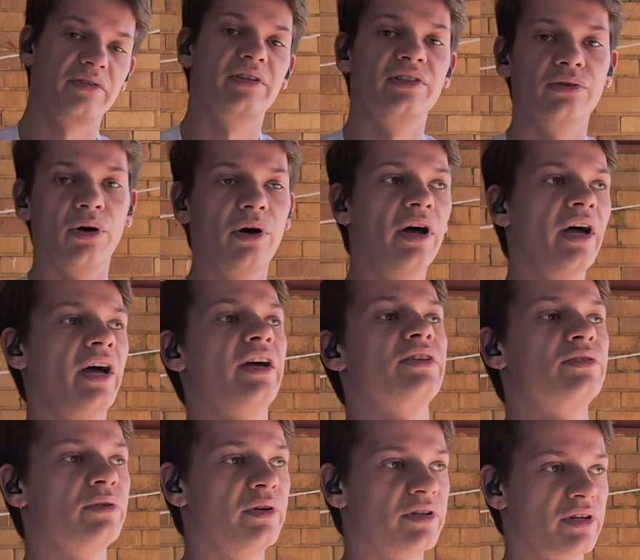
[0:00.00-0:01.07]
saw as
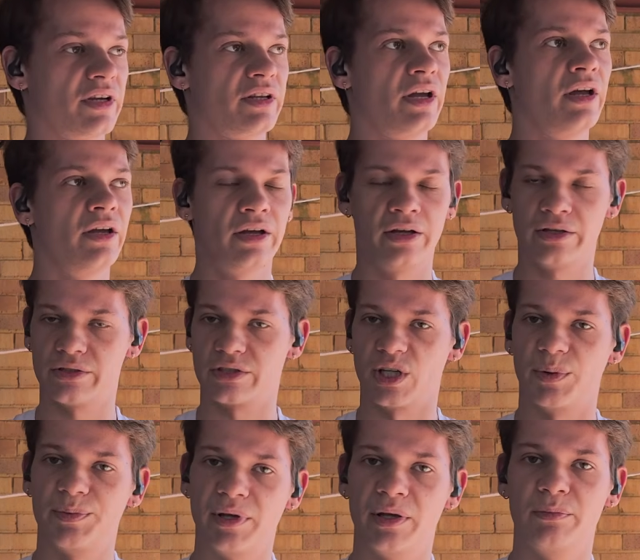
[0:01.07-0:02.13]
soon as I
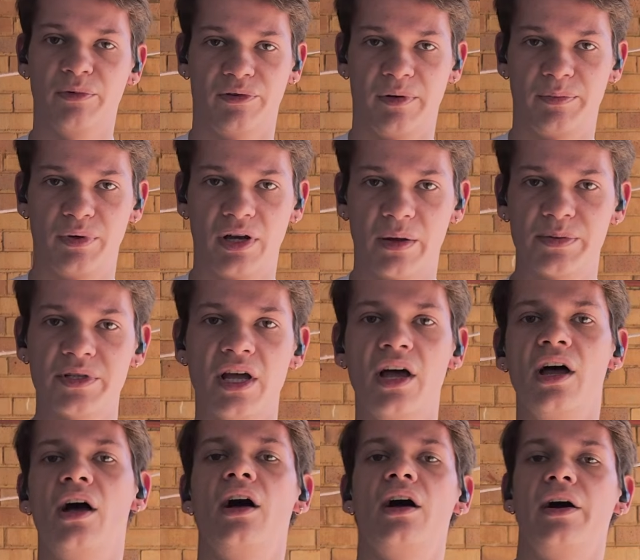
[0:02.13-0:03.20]
stopped with my pull-ups,
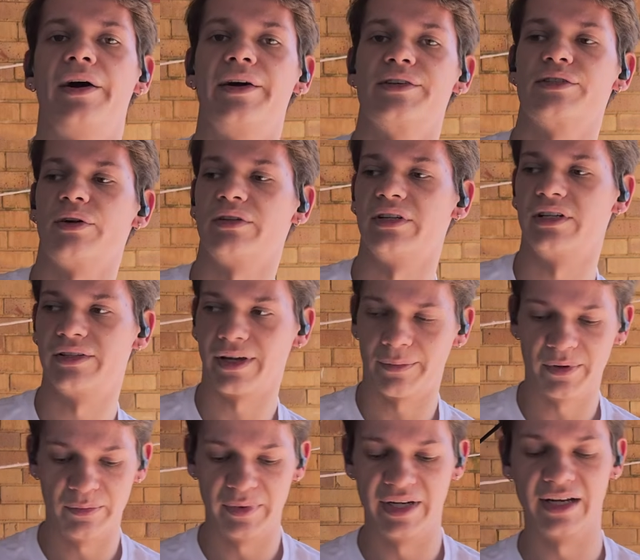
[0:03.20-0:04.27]
I started the
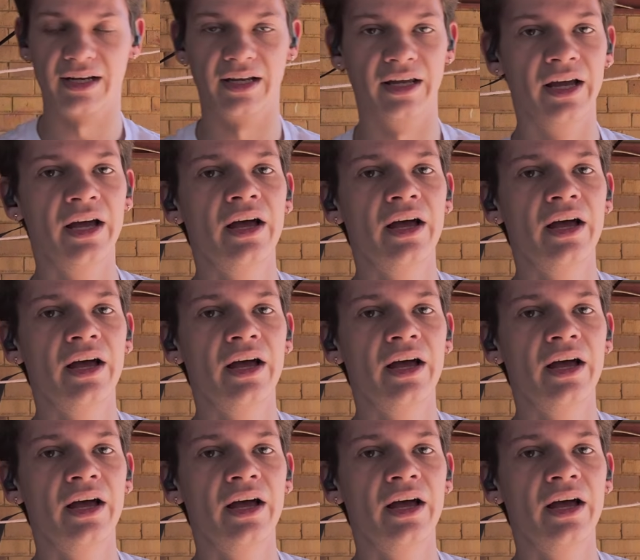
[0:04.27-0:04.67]
timer immediately.